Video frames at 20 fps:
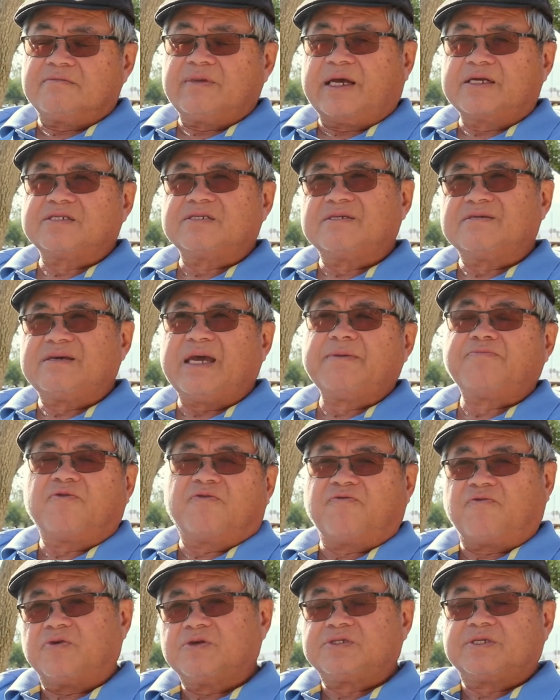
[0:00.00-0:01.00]
Actually, April
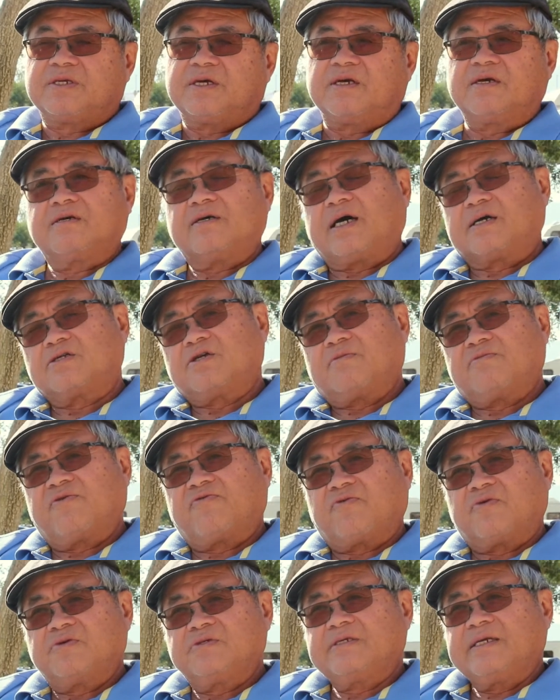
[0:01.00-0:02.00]
1st to October
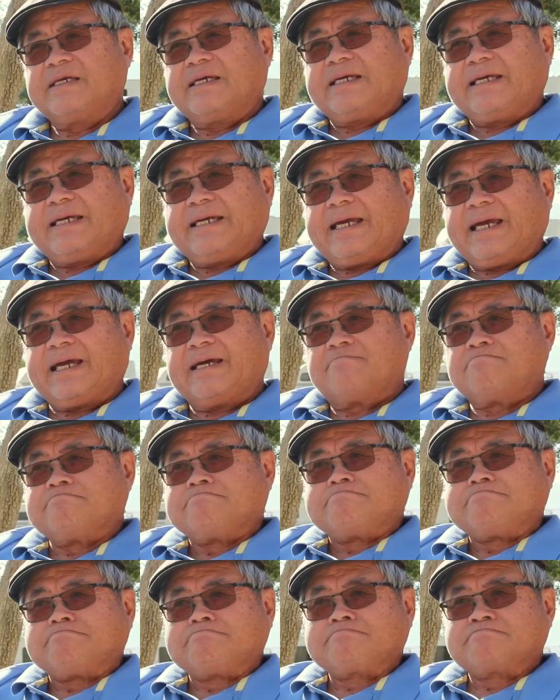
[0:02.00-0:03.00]
1st, and
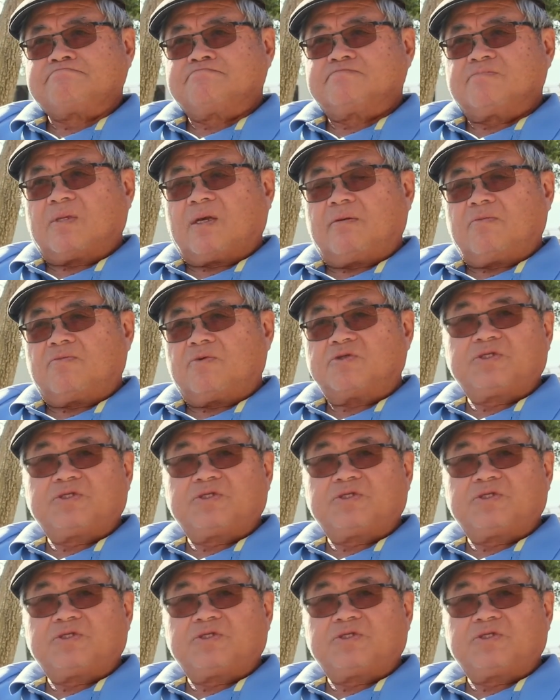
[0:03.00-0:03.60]
we'll